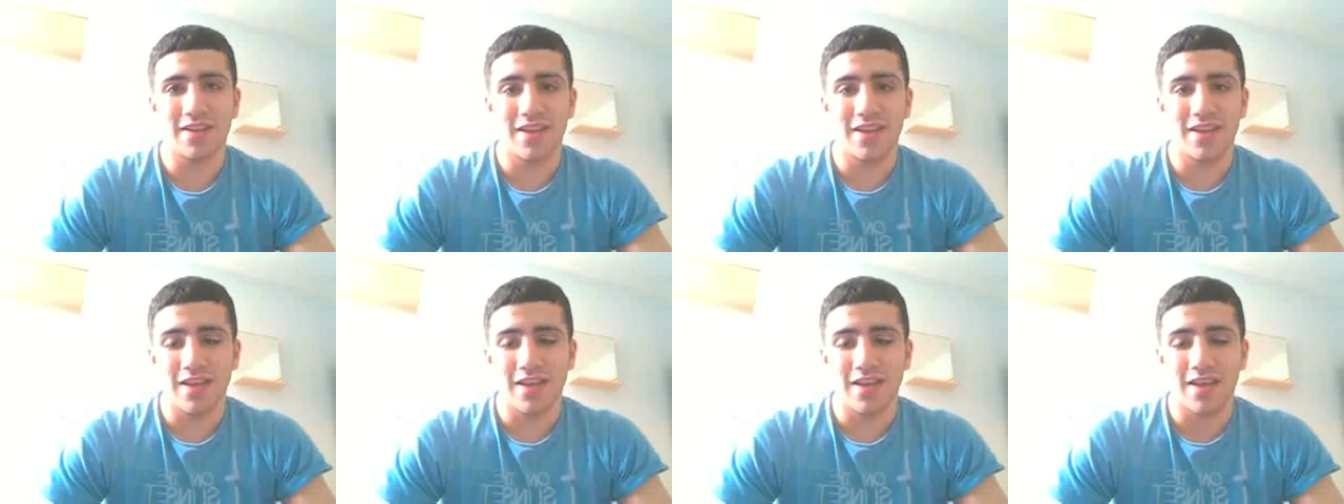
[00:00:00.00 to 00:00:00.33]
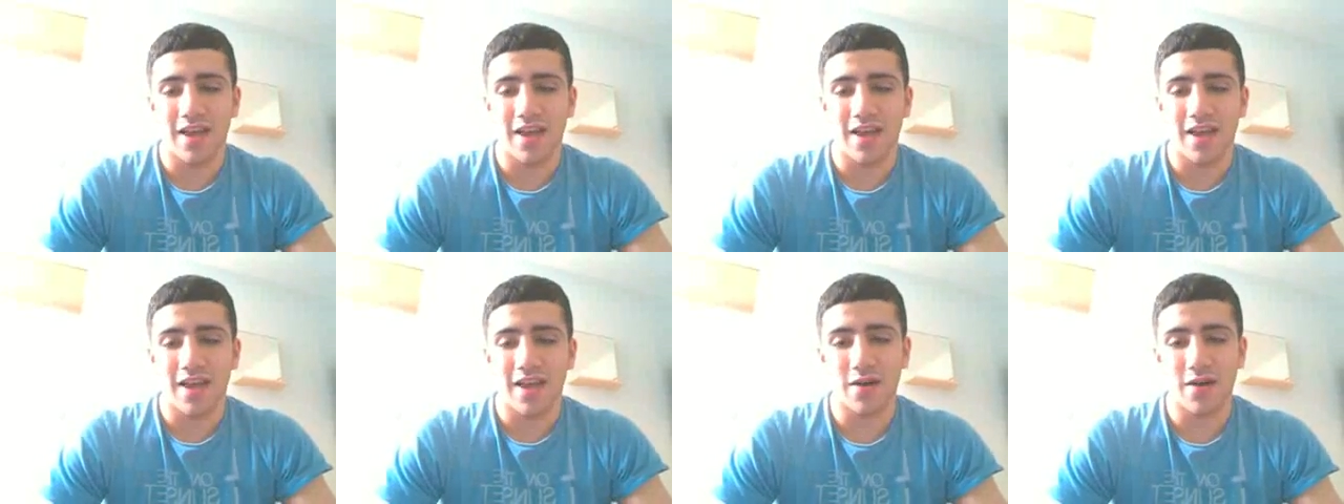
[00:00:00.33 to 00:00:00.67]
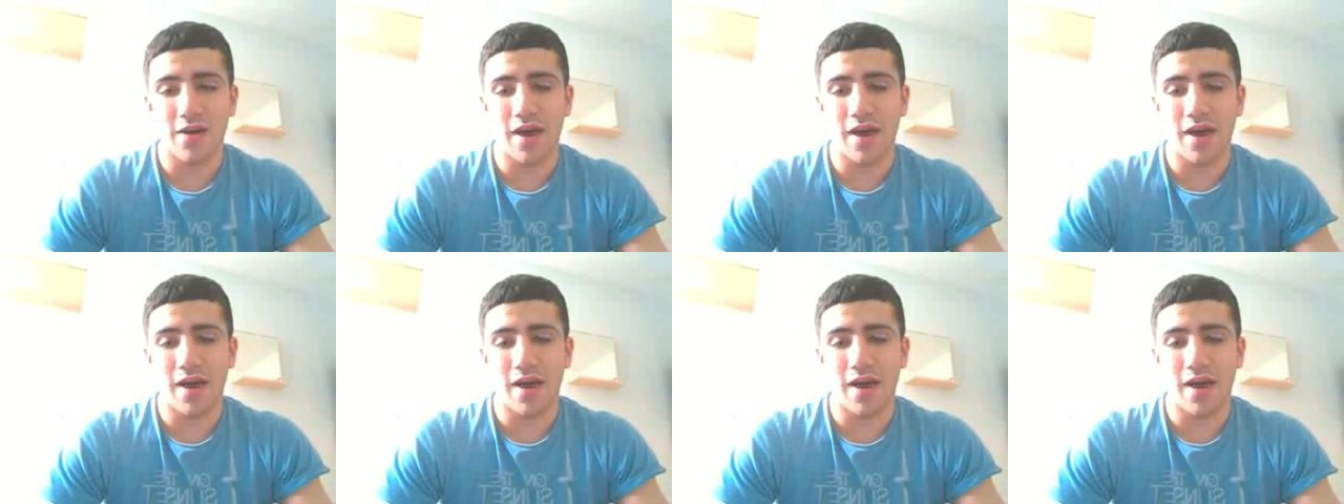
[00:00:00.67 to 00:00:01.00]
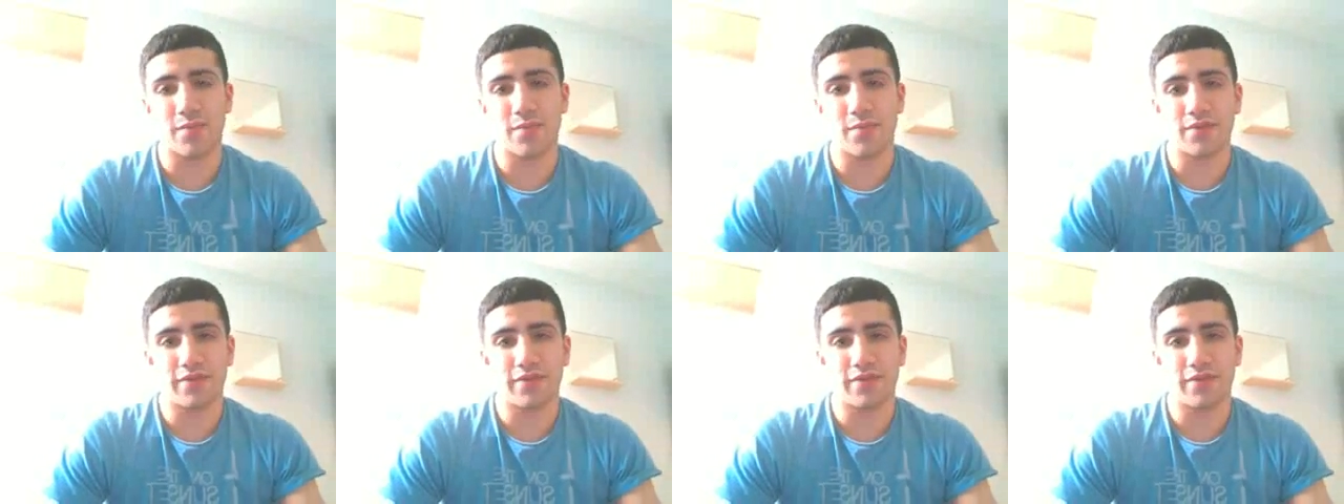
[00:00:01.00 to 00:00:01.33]
how my
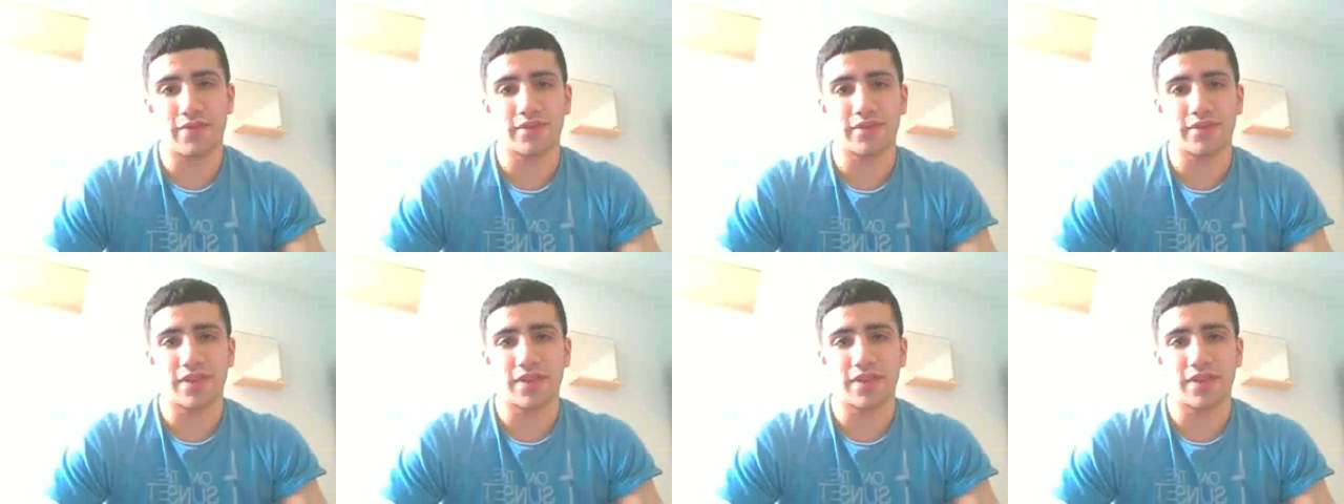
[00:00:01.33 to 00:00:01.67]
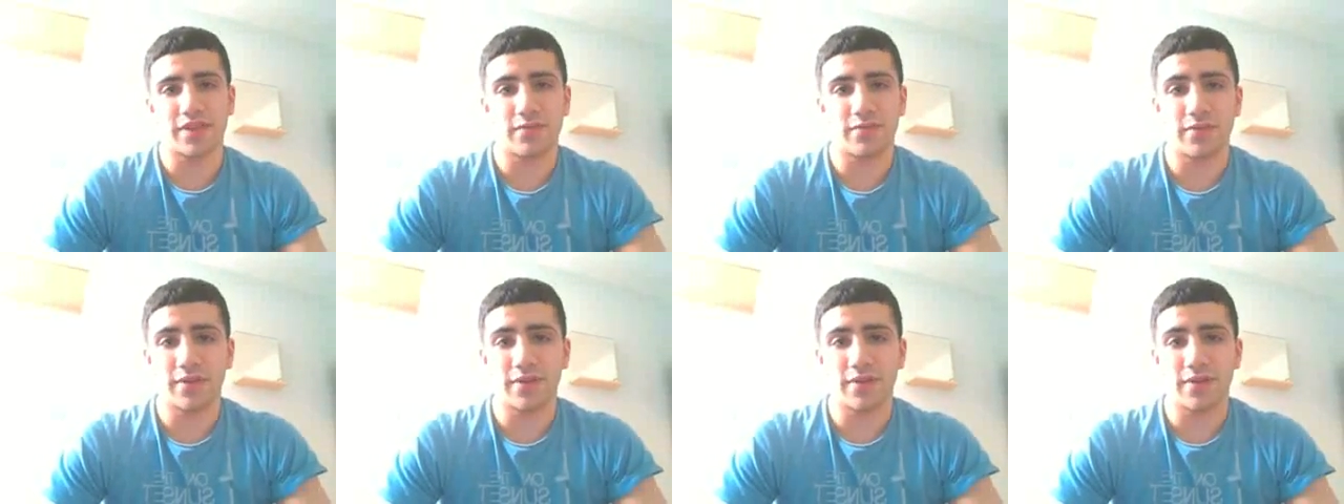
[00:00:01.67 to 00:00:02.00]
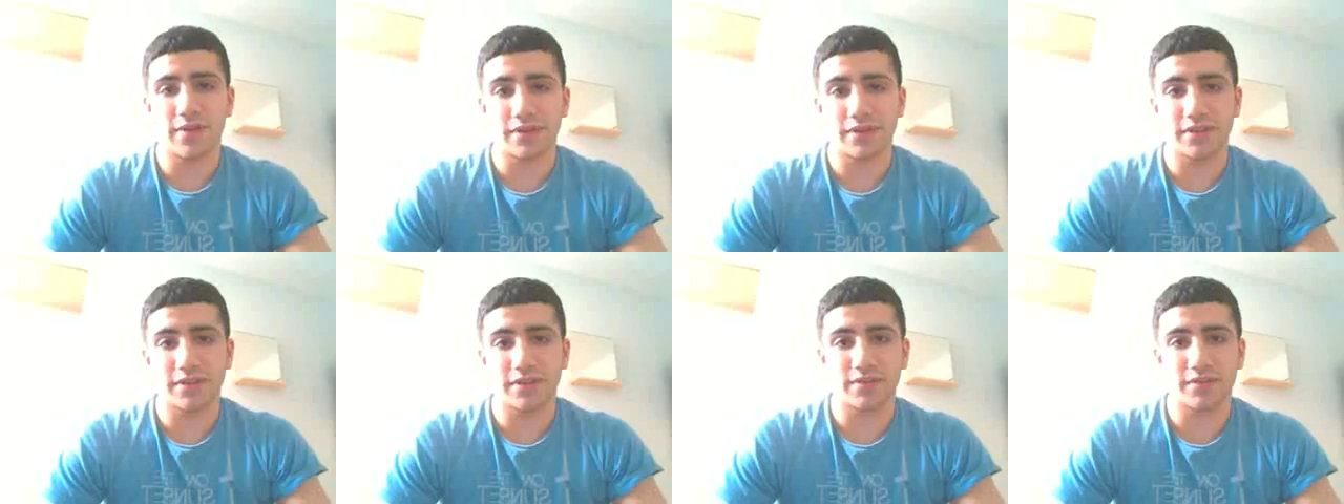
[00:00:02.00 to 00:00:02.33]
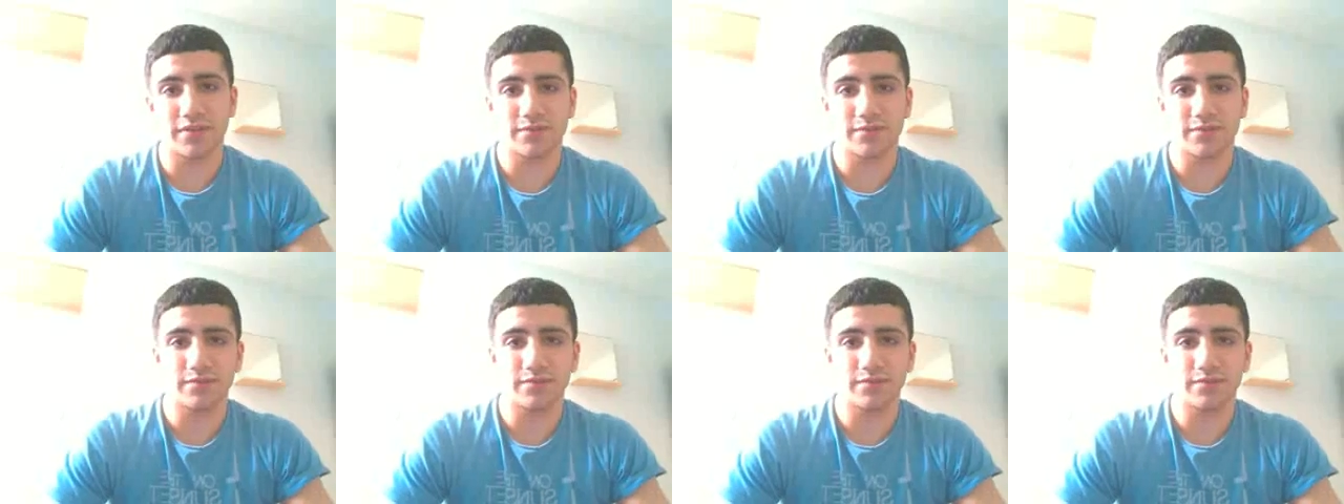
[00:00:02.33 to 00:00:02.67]
previous life was. And
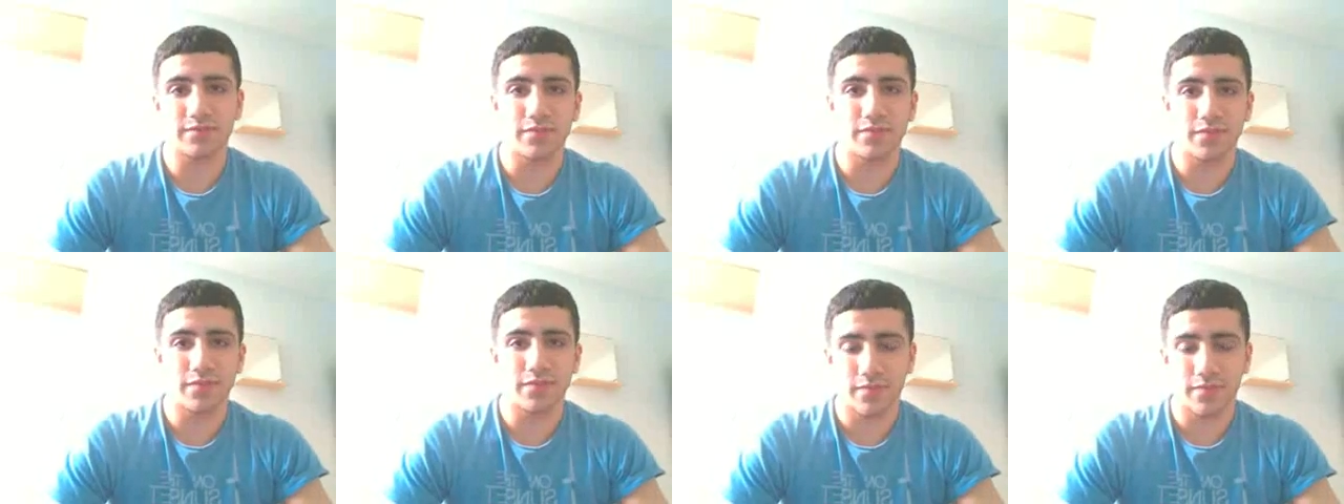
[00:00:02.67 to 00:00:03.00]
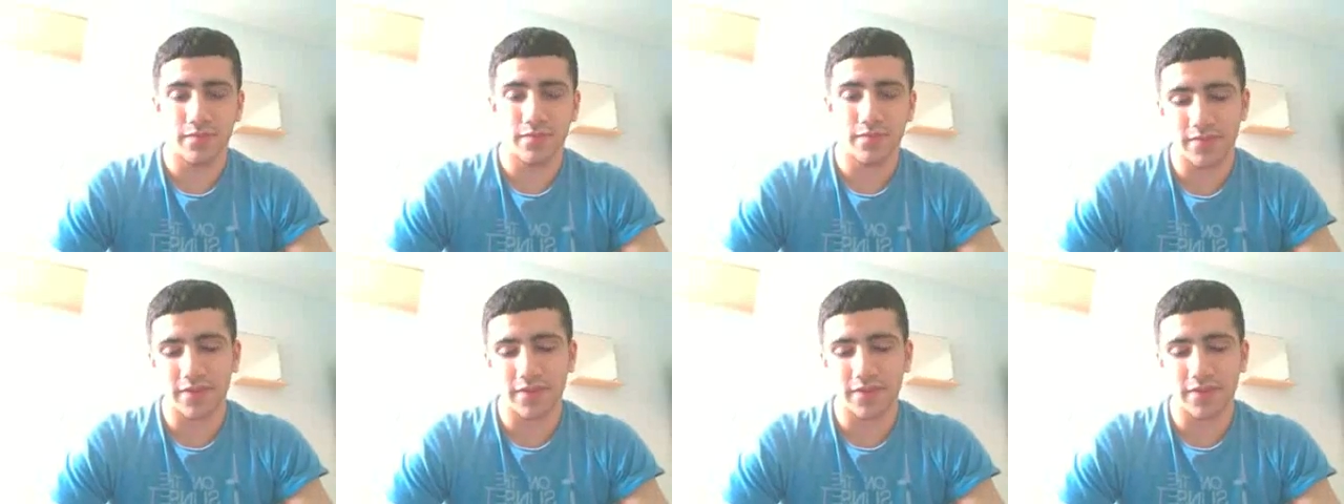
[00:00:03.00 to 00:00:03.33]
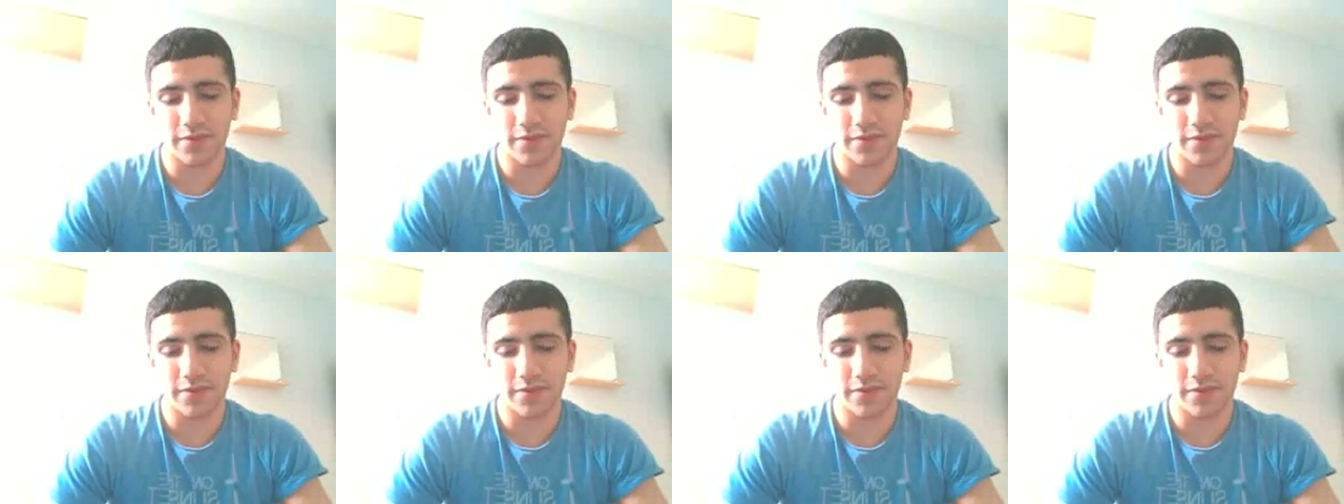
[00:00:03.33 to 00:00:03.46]
yeah.